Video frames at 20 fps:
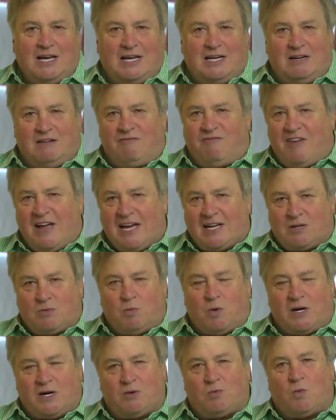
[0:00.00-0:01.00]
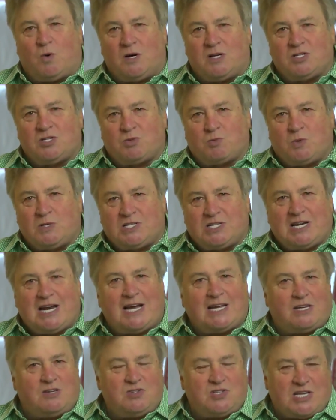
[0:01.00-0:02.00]
And in fact, what it was an
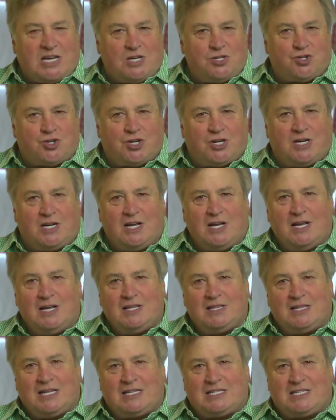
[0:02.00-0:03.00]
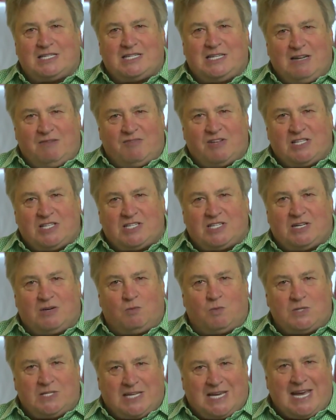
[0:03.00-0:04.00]
accusation that
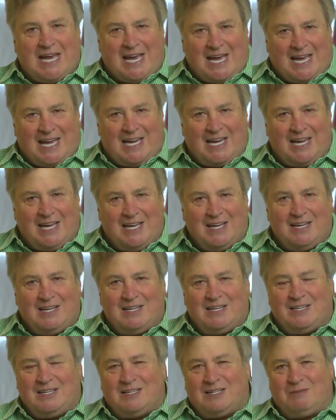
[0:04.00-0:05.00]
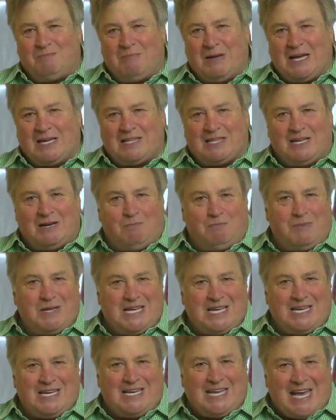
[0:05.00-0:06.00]
Stevenson was gay. Back then,
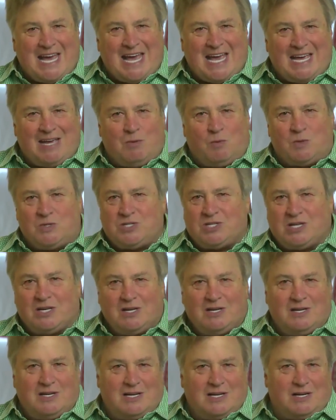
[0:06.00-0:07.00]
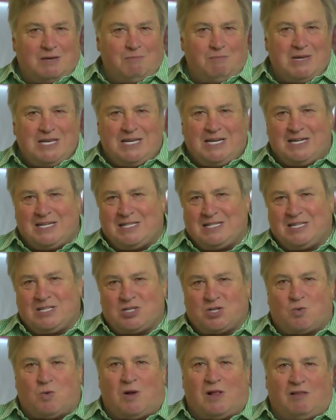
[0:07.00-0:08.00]
being gay was an immediate
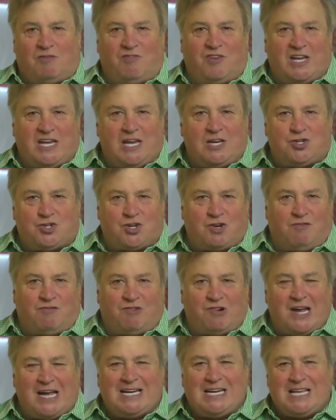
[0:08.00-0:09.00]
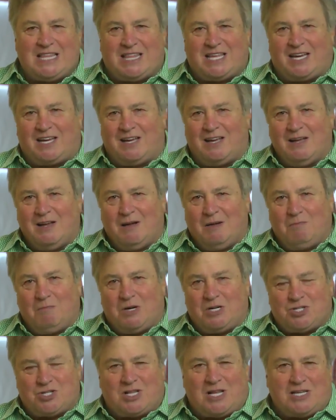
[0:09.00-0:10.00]
disqualification for anything,
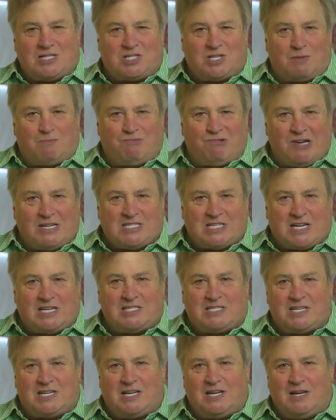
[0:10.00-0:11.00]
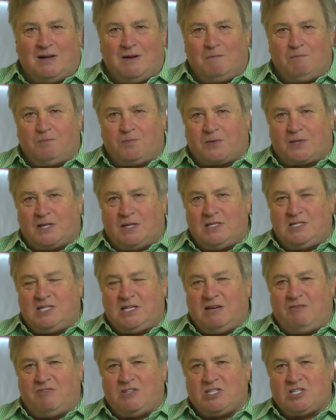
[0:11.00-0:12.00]
much less the presidency.
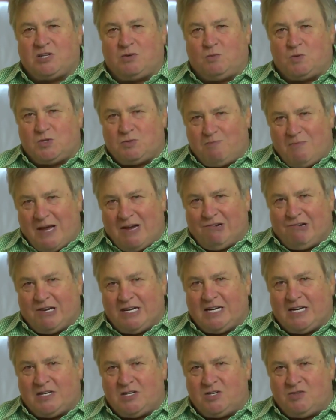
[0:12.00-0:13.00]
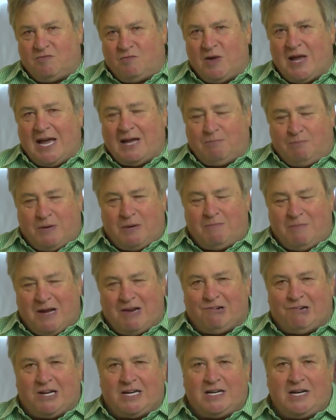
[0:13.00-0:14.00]
Stevenson was married and had been
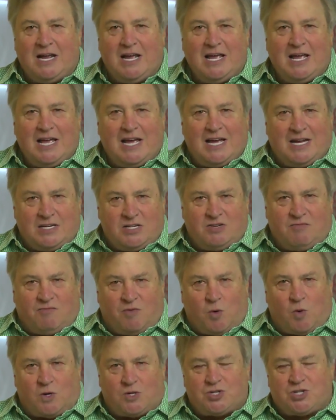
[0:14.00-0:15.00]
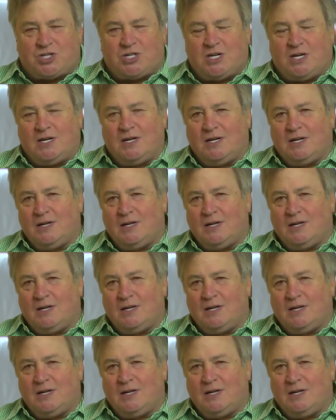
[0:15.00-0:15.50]
married and divorced.